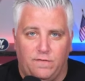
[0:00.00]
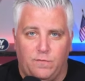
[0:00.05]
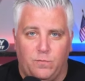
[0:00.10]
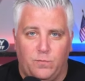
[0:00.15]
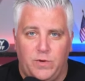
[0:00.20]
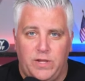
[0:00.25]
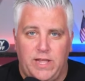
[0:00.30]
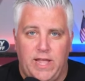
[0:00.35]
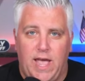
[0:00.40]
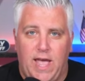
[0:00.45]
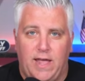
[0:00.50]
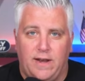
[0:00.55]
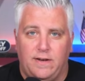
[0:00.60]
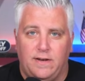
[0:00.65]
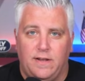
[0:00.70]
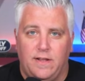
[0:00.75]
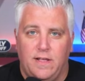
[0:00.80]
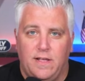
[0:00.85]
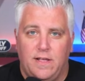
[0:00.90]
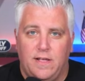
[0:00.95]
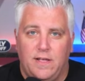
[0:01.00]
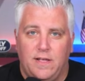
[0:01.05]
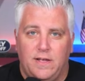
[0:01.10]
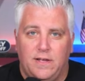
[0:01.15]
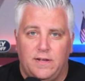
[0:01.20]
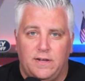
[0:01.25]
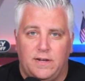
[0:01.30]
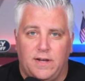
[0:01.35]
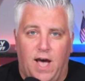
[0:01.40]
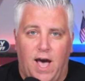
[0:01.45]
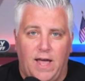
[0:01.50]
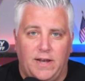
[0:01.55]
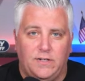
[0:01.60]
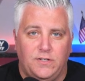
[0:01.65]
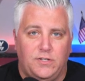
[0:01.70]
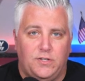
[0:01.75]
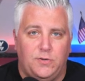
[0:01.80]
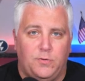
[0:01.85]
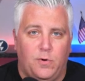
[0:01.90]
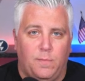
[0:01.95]
If we had
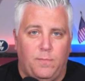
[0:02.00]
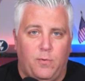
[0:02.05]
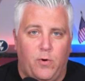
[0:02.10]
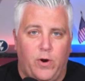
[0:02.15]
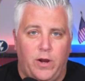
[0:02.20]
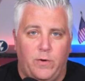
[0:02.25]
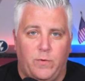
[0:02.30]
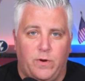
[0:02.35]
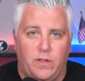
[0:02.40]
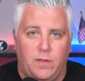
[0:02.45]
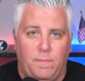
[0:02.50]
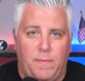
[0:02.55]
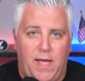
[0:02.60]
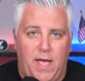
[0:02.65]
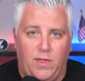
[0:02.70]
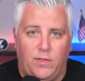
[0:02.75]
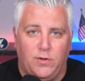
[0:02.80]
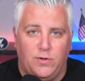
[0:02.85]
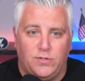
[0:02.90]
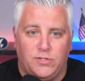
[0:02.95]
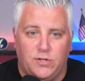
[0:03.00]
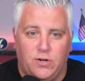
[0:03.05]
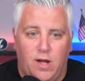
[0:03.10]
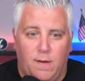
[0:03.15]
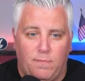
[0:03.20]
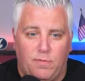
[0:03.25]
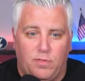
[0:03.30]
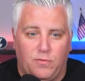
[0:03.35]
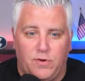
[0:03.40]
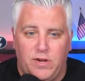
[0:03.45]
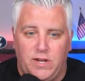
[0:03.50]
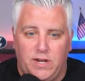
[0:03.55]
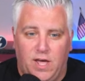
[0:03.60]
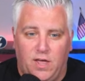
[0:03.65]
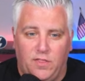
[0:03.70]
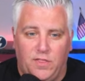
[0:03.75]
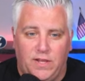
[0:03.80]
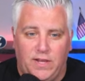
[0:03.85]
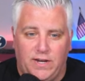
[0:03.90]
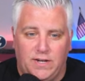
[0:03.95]
gotten to a point where the Panthers are up 3
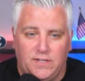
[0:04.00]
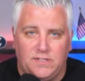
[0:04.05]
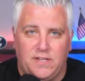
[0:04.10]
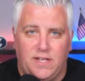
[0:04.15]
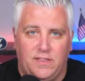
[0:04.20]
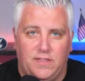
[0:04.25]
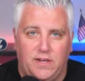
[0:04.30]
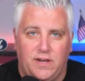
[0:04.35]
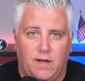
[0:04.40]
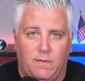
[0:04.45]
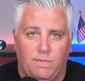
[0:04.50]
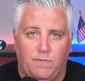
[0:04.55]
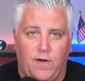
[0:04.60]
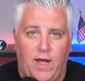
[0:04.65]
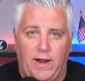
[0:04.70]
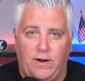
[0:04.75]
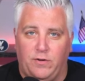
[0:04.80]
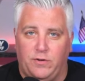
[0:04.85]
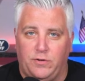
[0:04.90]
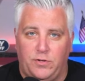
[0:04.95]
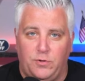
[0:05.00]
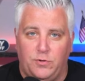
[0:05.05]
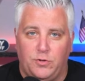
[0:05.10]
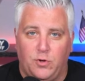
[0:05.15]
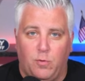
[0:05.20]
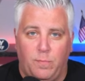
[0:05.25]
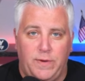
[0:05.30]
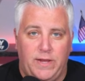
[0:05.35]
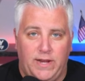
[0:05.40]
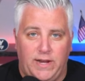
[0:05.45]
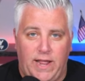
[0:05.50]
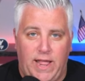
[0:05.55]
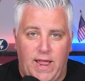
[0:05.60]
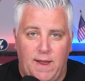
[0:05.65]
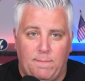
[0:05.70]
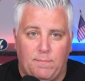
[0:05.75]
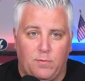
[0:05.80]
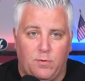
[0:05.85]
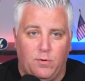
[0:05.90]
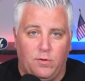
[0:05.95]
nothing in a Stanley Cup final and you told me in
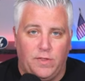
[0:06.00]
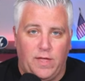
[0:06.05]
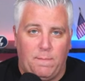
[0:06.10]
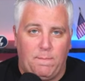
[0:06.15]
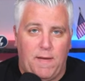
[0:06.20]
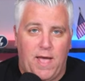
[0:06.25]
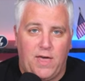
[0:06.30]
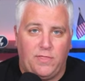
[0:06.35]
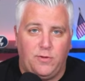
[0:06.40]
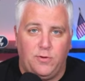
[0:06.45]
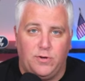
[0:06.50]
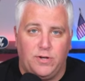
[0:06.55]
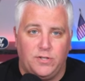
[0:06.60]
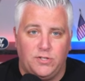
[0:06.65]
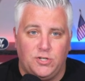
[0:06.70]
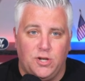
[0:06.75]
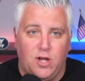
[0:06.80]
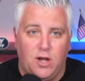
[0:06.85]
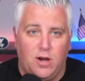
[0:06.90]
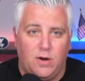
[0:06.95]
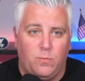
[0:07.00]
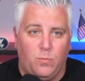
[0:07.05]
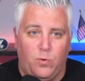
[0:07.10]
April that Matthew Tkachuk